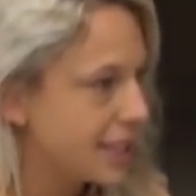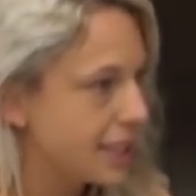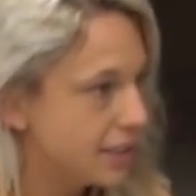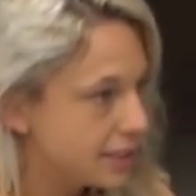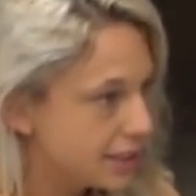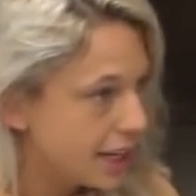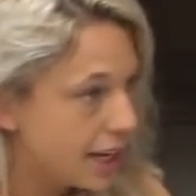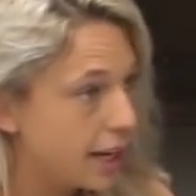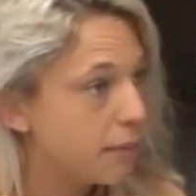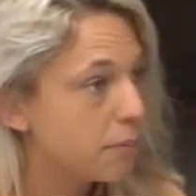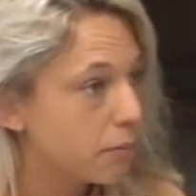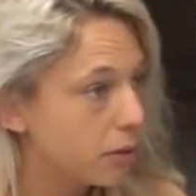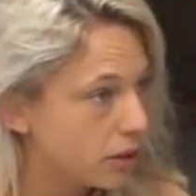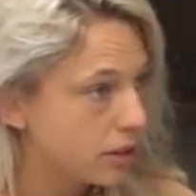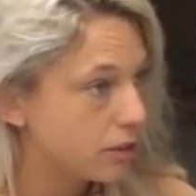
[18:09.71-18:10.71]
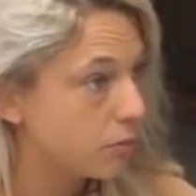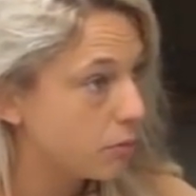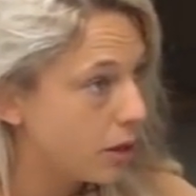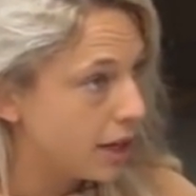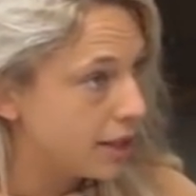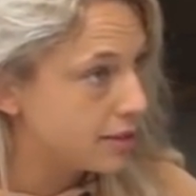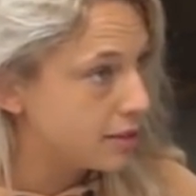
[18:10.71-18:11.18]
say sit more than
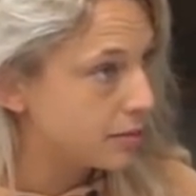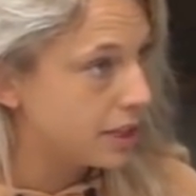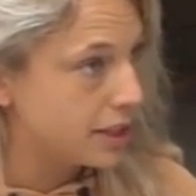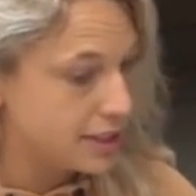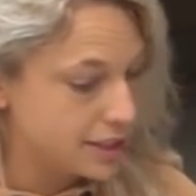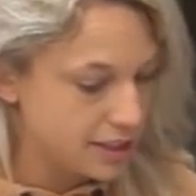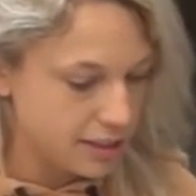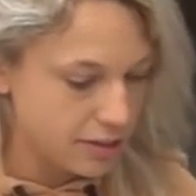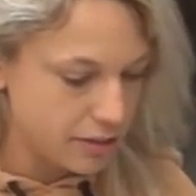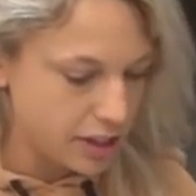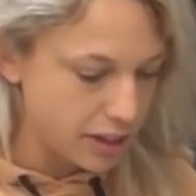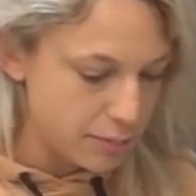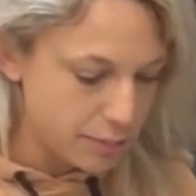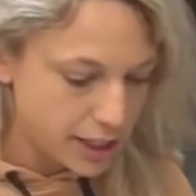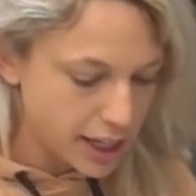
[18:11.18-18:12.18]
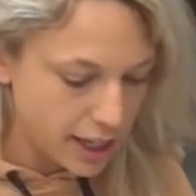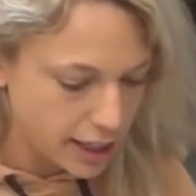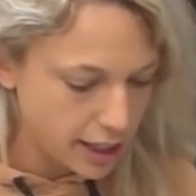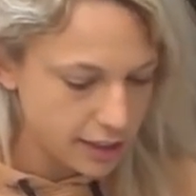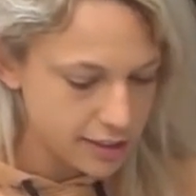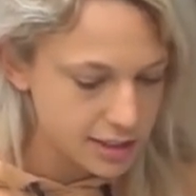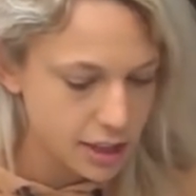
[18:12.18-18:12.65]
once when I did in the very
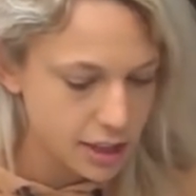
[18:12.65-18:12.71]
beginning.